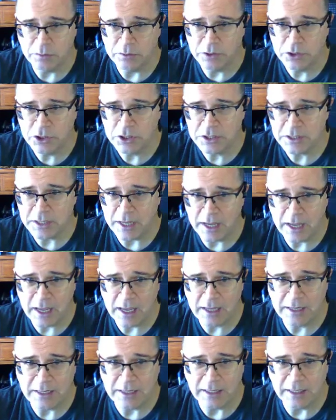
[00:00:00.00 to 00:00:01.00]
do is just
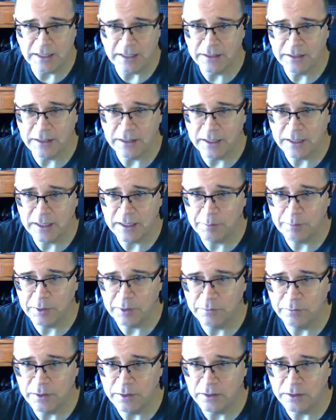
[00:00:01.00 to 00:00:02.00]
add in a
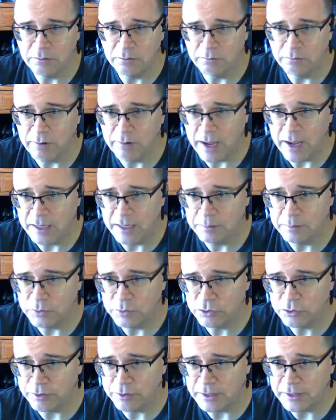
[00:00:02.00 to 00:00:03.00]
couple of little random
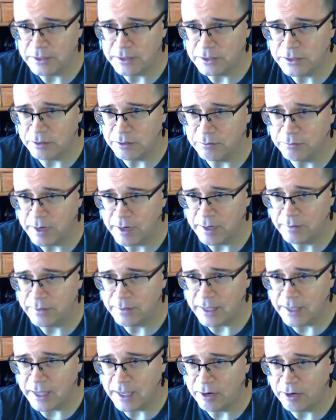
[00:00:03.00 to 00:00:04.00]
trees around
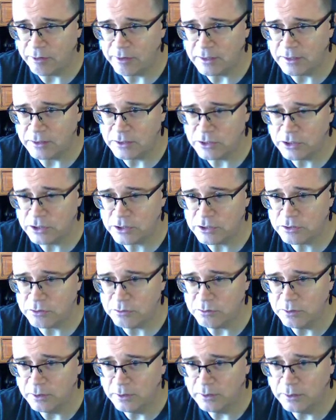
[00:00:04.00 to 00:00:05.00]
the areas just
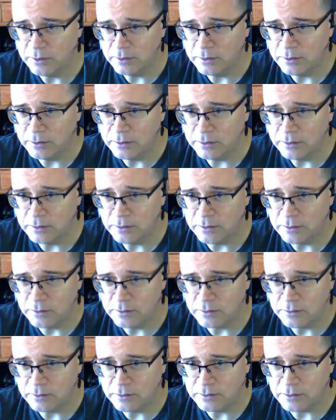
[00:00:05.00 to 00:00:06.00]
to
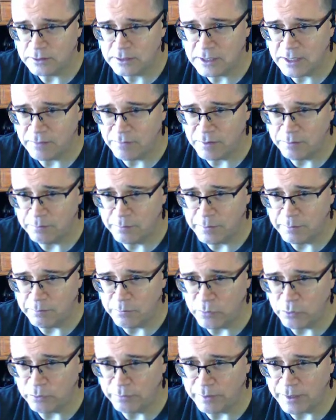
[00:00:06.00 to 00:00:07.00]
give it a bit
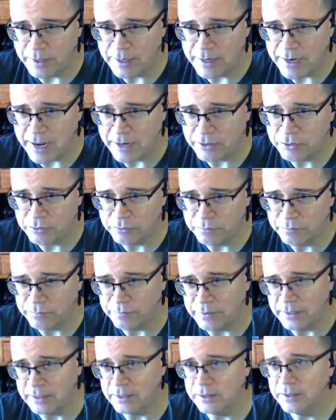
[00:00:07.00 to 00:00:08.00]
more of a natural
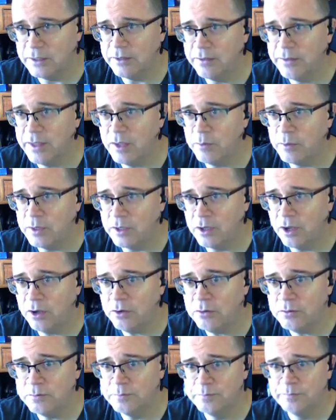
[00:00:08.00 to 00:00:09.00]
feel. There we go.